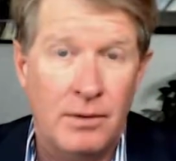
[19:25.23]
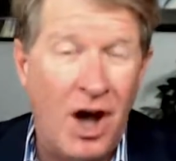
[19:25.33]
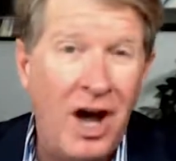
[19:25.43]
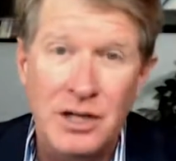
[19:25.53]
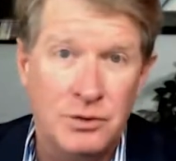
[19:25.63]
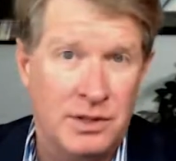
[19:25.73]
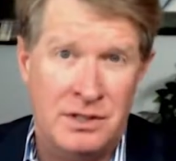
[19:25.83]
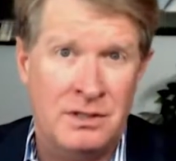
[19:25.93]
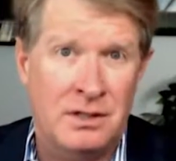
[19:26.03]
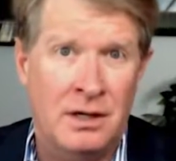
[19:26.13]

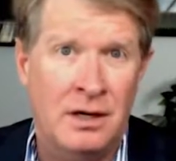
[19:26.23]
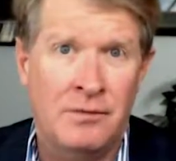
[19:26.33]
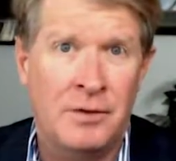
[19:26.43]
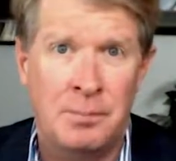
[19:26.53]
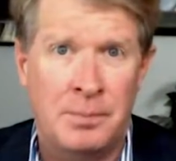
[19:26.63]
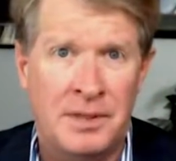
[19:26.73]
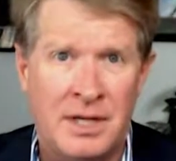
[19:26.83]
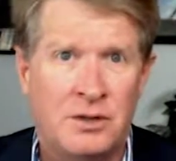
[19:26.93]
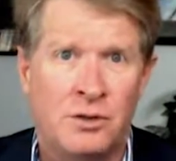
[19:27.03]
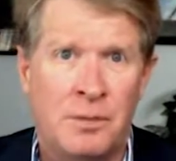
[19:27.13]
hundreds of
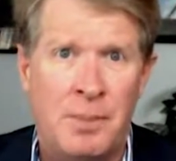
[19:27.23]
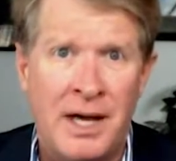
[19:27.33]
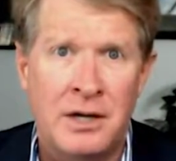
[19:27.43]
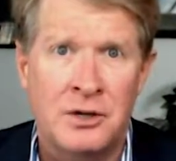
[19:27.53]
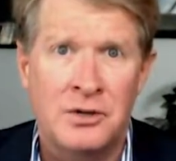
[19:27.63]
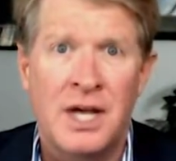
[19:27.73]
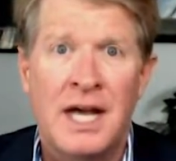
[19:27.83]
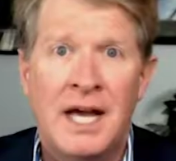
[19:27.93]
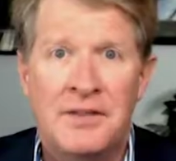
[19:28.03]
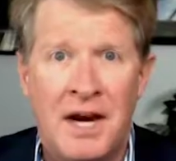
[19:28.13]
potential competitors
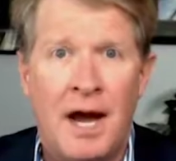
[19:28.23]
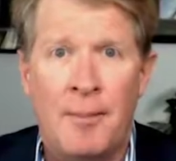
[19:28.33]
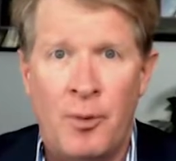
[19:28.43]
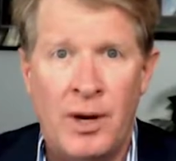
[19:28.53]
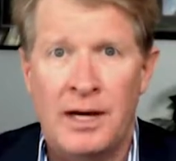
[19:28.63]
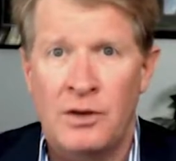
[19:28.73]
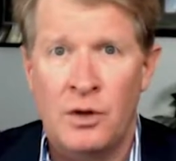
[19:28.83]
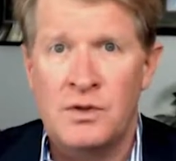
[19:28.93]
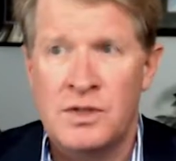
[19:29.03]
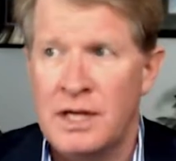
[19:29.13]
that operate in
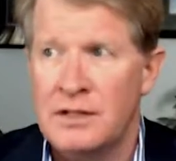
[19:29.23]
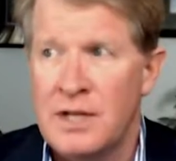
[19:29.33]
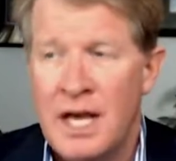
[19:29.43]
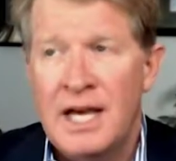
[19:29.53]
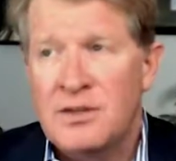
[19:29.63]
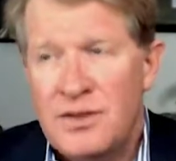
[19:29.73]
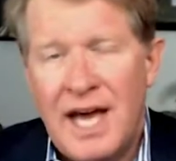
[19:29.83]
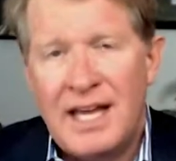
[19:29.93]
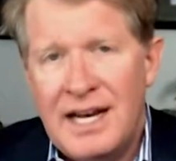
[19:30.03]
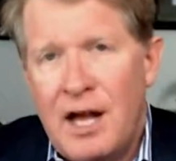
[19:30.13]
those SINs. So
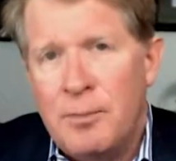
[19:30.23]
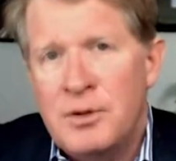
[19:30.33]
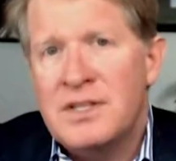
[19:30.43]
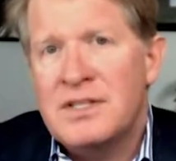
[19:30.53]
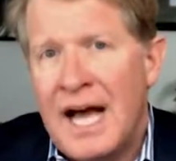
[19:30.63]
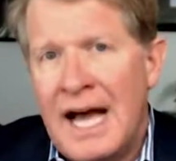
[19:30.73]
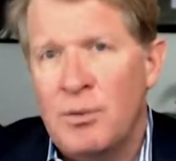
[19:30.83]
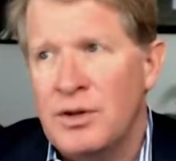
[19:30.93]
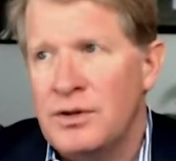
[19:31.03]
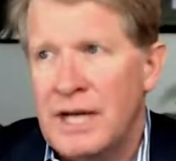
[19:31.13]
that can help you decide
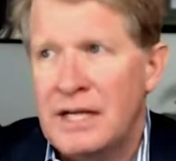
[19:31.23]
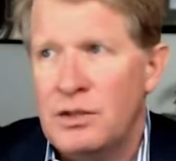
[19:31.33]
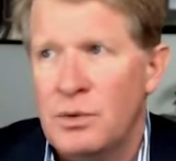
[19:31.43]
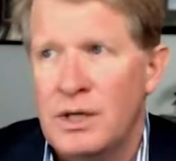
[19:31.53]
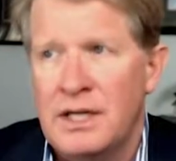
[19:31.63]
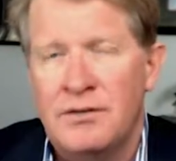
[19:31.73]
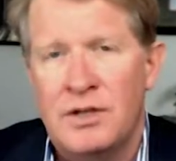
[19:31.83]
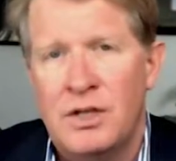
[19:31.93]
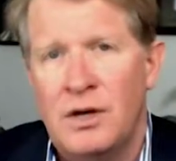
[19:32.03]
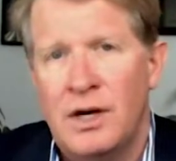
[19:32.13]
whether or not you want to
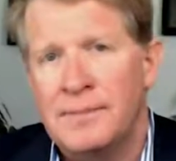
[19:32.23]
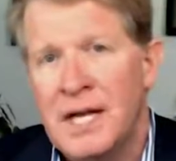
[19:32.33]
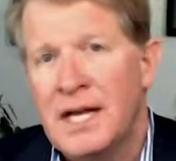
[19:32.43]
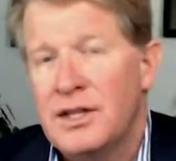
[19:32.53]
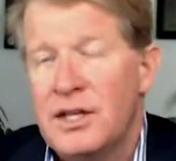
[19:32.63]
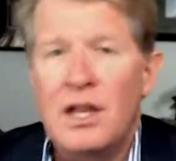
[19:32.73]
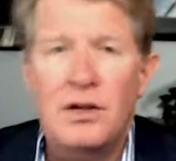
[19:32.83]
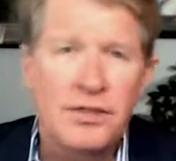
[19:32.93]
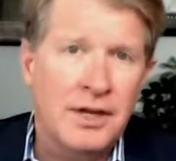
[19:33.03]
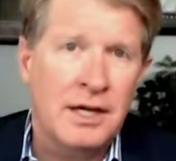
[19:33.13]
even do it. The
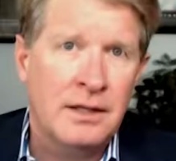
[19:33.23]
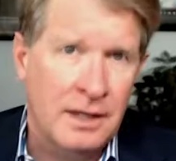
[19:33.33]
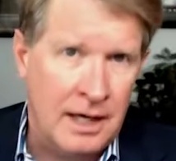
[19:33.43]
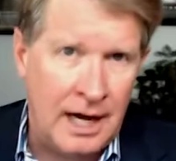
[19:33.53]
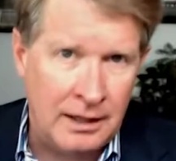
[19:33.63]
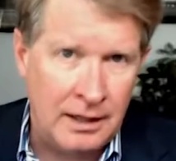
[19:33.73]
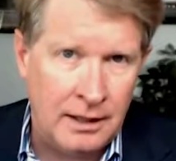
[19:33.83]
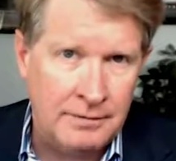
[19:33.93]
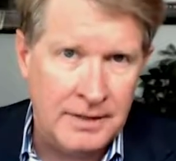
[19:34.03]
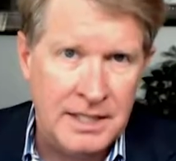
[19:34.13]
other thing that I
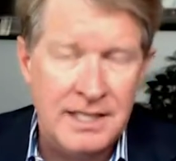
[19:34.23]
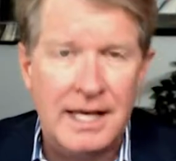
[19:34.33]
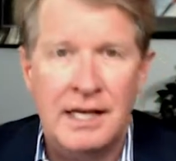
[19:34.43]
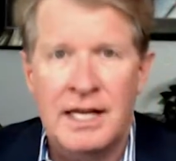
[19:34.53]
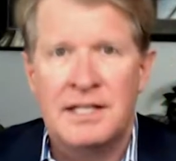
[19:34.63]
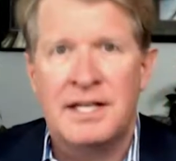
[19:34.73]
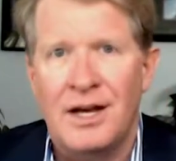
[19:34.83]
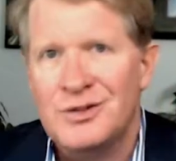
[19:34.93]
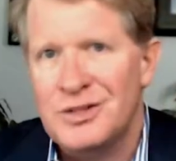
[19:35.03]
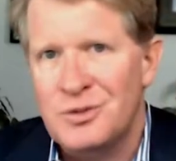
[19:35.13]
love is that it
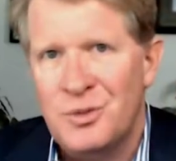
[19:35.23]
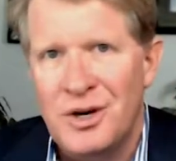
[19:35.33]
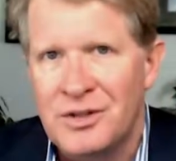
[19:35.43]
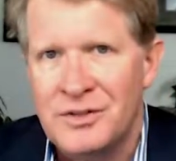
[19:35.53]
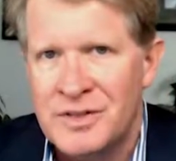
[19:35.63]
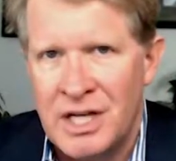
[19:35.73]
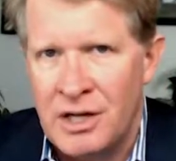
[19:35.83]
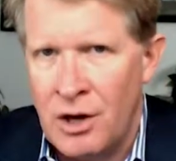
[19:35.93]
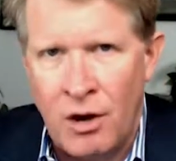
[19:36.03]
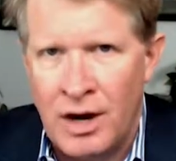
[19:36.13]
tells us whether it's
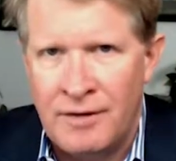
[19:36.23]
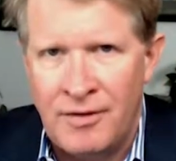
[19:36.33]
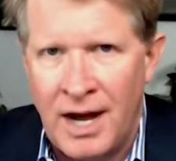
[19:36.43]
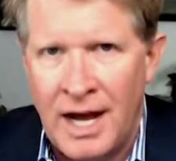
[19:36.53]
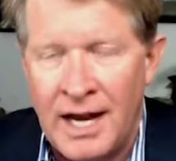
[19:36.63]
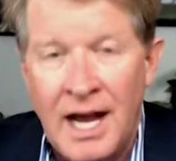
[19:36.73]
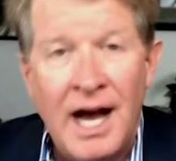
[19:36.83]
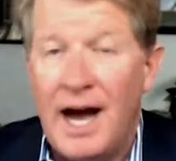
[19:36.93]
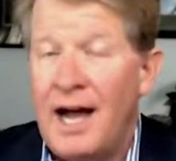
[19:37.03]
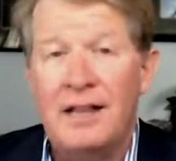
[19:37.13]
an RFI.
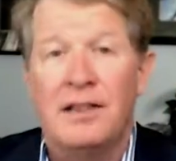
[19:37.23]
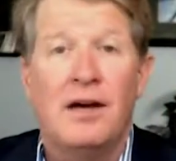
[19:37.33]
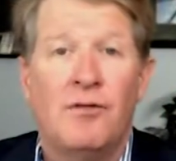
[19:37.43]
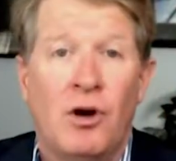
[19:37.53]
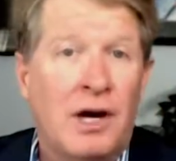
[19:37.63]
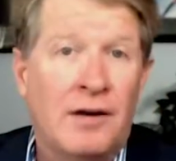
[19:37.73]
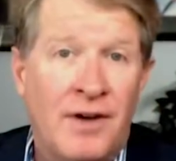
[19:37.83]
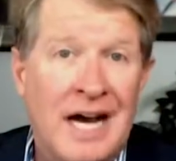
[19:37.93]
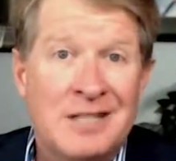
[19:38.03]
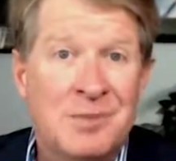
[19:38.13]
I love
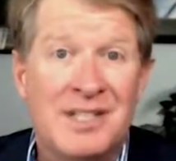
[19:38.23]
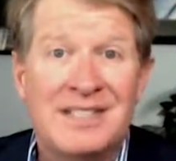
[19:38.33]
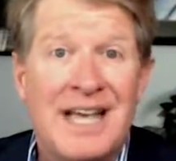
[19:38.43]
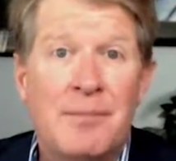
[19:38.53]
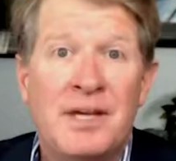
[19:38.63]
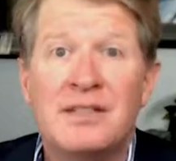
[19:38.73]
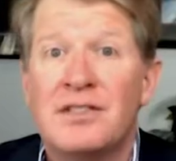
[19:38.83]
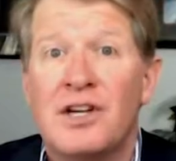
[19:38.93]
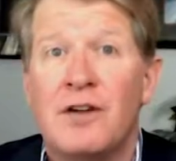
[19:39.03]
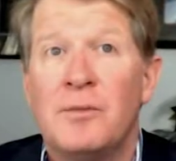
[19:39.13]
RFIs because that means
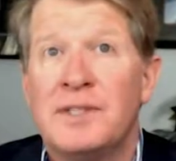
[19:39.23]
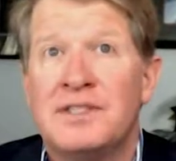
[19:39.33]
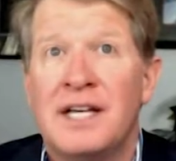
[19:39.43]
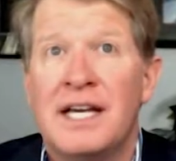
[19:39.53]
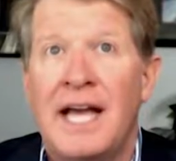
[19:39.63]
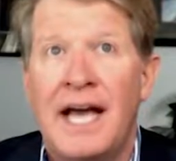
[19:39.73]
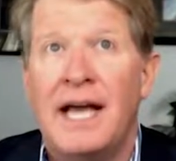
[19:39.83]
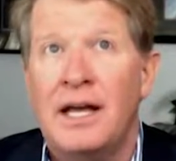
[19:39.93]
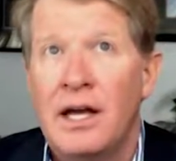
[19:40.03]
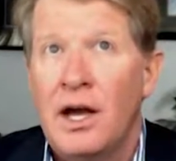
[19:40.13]
the government's saying,
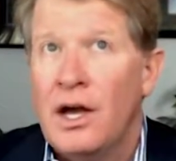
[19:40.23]
hey,